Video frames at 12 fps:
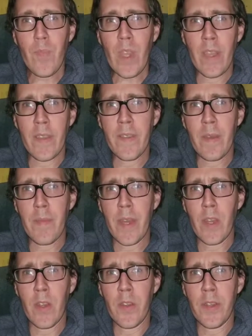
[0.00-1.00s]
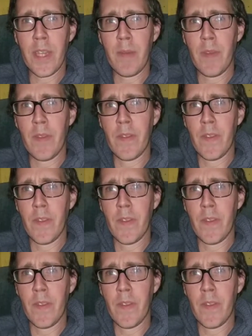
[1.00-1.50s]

except that her demons